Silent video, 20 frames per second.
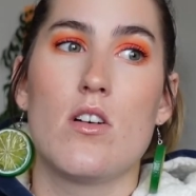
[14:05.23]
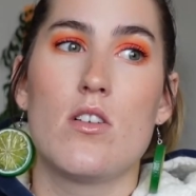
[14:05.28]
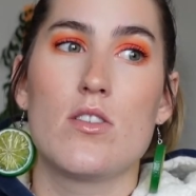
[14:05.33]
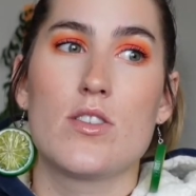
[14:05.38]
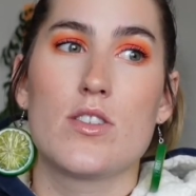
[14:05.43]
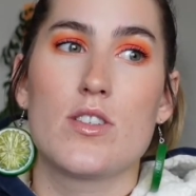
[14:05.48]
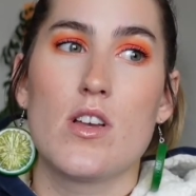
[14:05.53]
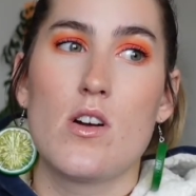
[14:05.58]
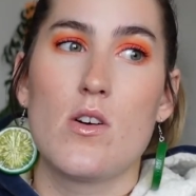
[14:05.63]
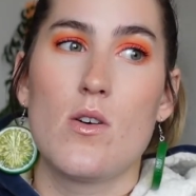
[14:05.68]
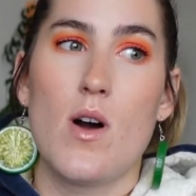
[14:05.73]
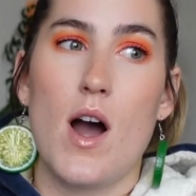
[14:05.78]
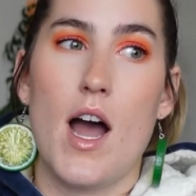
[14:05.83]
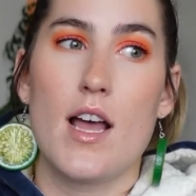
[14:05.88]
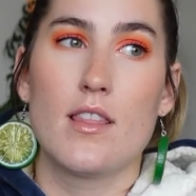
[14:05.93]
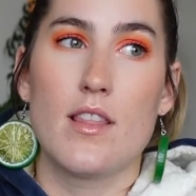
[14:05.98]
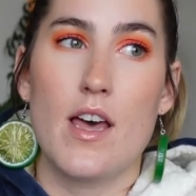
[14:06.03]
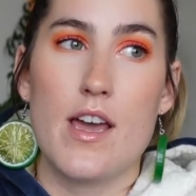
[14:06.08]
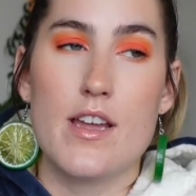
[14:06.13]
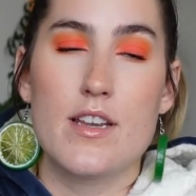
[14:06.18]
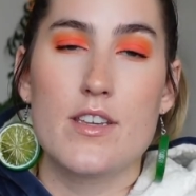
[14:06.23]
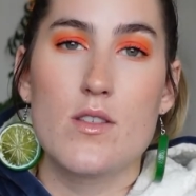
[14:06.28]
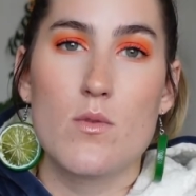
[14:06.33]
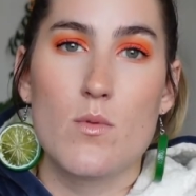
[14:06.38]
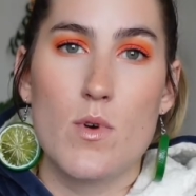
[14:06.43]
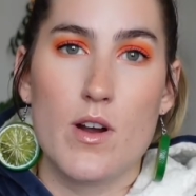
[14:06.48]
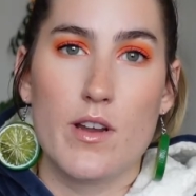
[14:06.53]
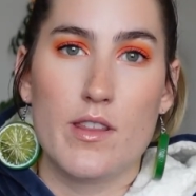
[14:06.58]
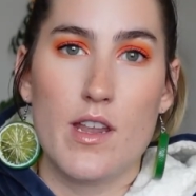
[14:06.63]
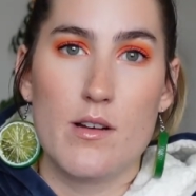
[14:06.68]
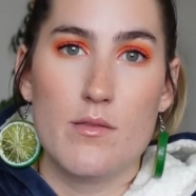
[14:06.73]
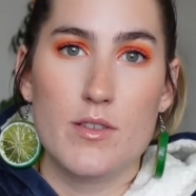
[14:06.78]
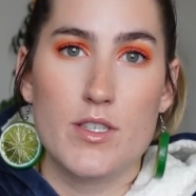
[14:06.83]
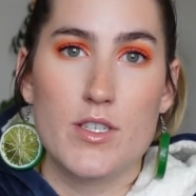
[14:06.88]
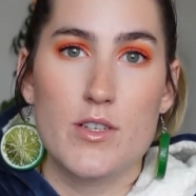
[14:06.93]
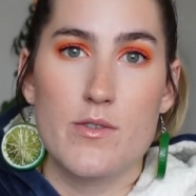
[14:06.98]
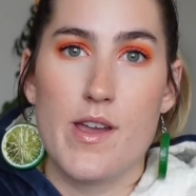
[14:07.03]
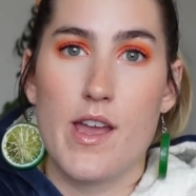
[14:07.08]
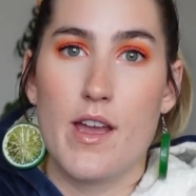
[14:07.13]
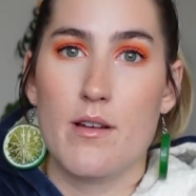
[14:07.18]
also I liked the work that I was
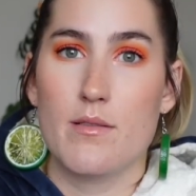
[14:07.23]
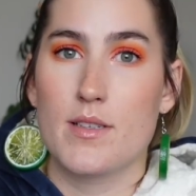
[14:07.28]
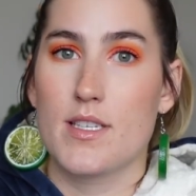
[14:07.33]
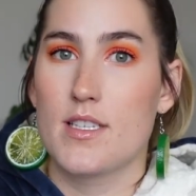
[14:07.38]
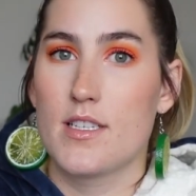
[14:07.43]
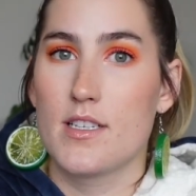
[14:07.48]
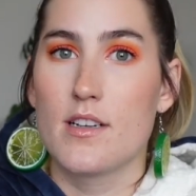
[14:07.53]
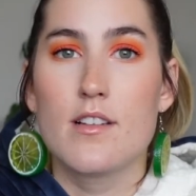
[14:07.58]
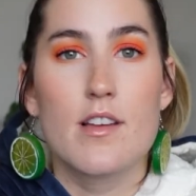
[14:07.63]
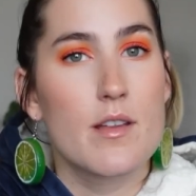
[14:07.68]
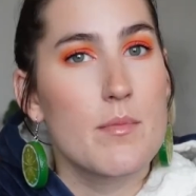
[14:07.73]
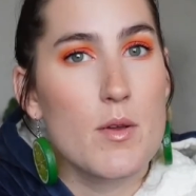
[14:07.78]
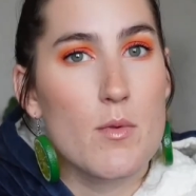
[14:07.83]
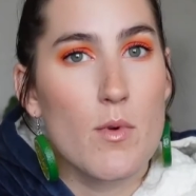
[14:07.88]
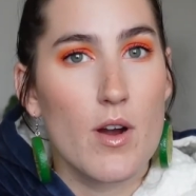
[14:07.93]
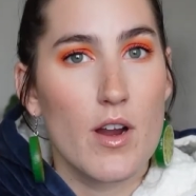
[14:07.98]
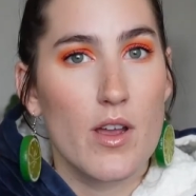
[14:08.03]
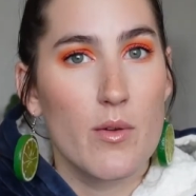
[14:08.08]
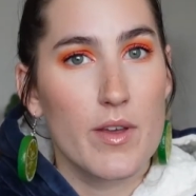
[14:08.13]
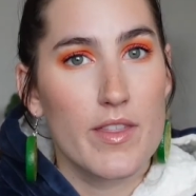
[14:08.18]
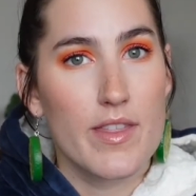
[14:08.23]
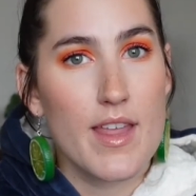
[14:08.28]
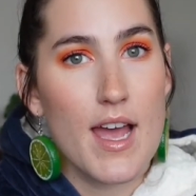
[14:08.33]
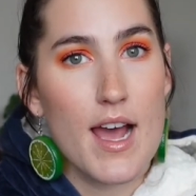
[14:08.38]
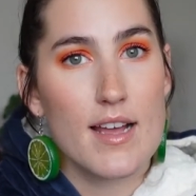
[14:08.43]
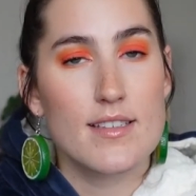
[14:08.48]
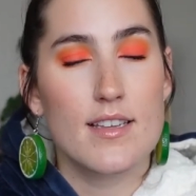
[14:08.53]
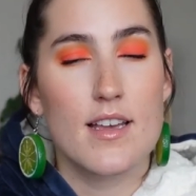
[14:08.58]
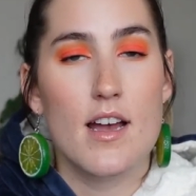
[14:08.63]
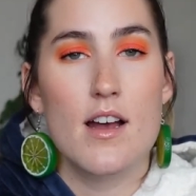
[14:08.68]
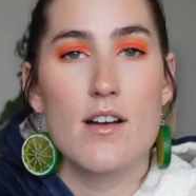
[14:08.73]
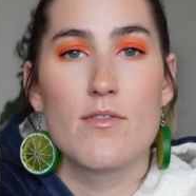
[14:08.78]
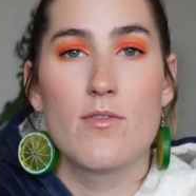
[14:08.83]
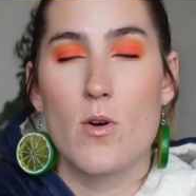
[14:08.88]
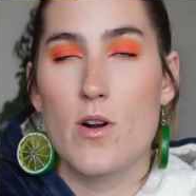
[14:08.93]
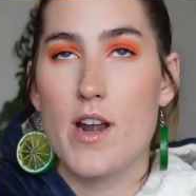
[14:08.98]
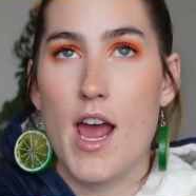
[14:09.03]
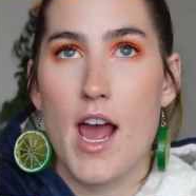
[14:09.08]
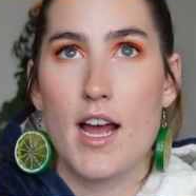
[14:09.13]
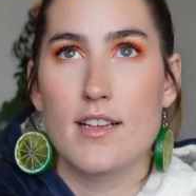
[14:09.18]
doing. I was still gonna be working with NASA,
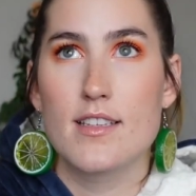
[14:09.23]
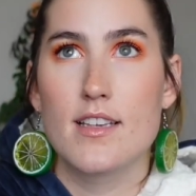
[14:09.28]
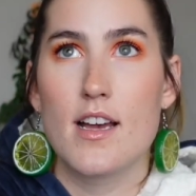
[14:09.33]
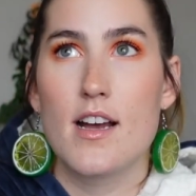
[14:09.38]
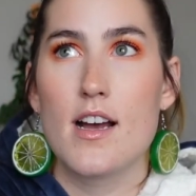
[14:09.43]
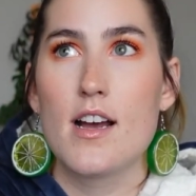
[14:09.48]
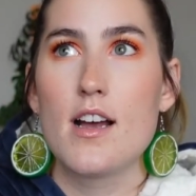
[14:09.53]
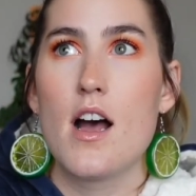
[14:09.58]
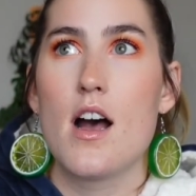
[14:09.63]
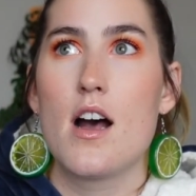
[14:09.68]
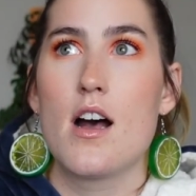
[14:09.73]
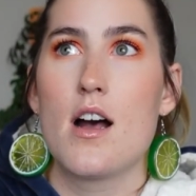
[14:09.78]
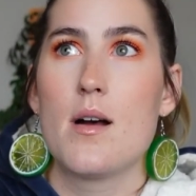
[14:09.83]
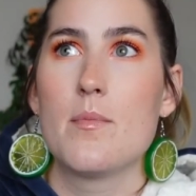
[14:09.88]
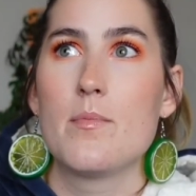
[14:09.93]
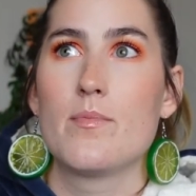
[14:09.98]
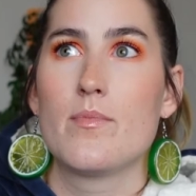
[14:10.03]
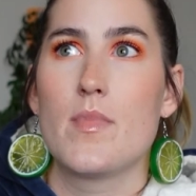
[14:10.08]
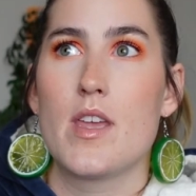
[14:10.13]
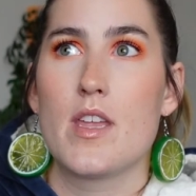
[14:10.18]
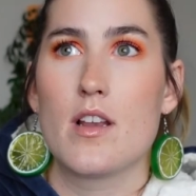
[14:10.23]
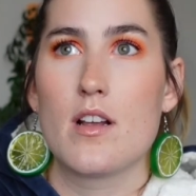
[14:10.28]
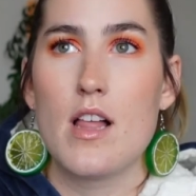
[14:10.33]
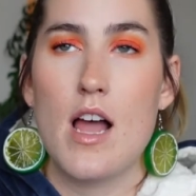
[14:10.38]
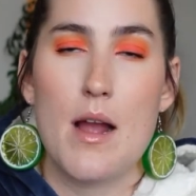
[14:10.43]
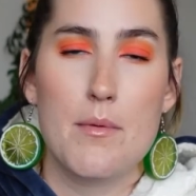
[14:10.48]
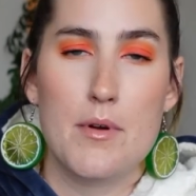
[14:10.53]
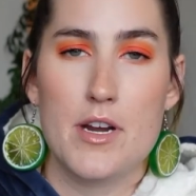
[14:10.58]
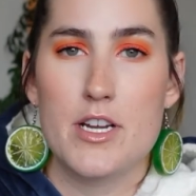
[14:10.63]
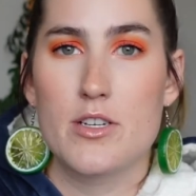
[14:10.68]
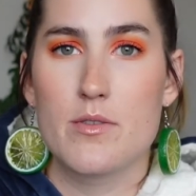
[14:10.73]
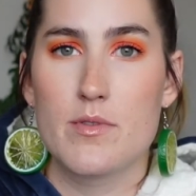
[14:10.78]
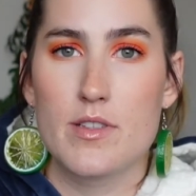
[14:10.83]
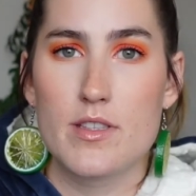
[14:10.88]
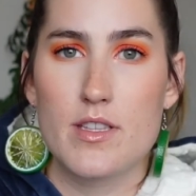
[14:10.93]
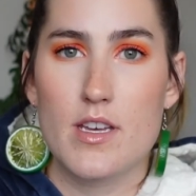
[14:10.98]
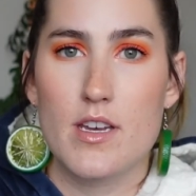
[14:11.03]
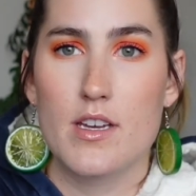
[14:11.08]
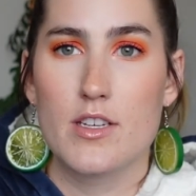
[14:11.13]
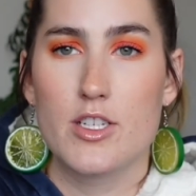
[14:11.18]
for NASA, um, in collaboration
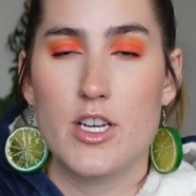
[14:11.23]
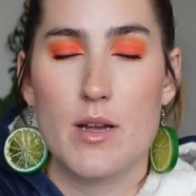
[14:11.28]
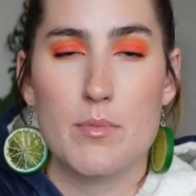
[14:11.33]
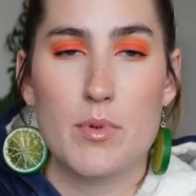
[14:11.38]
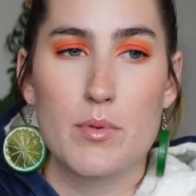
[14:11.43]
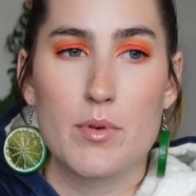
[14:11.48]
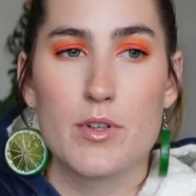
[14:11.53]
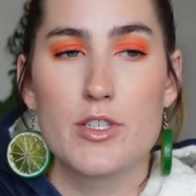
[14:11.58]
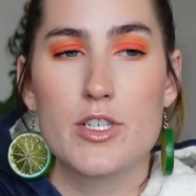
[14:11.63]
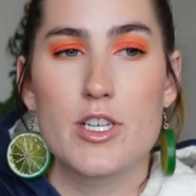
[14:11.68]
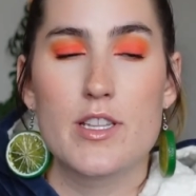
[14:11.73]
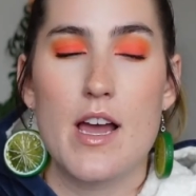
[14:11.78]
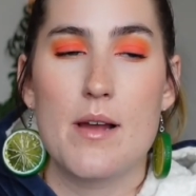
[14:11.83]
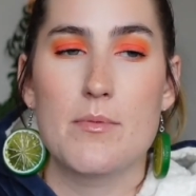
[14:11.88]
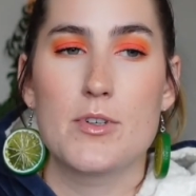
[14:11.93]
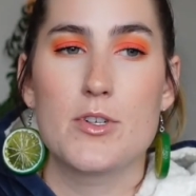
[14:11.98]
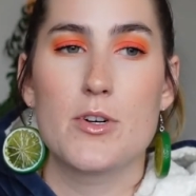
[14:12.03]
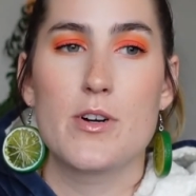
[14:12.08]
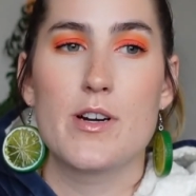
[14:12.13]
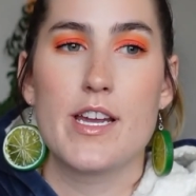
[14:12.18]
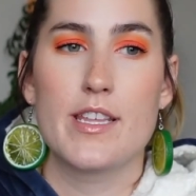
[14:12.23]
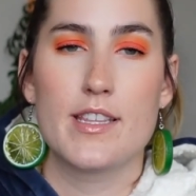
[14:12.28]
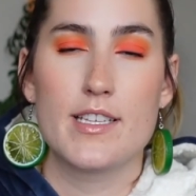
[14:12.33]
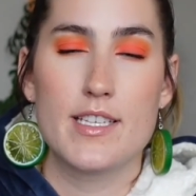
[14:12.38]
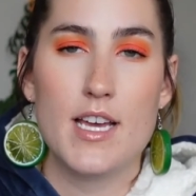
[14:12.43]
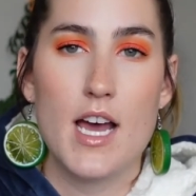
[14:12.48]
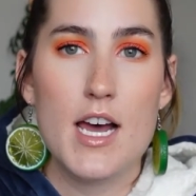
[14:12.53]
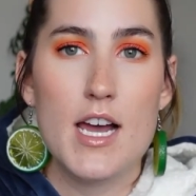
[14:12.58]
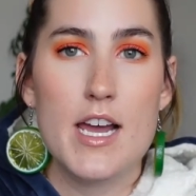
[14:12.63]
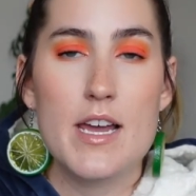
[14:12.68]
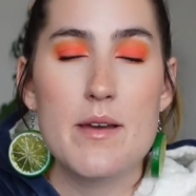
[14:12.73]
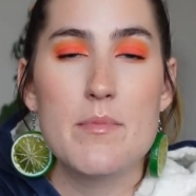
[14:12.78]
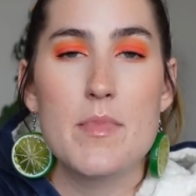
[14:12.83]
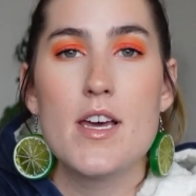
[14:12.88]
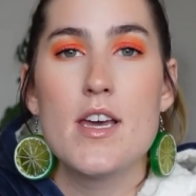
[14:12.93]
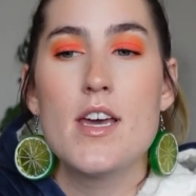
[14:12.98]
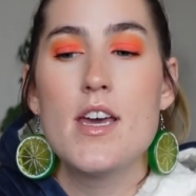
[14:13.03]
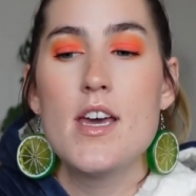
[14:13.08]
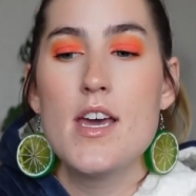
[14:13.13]
with the Jet Propulsion Laboratory at the time.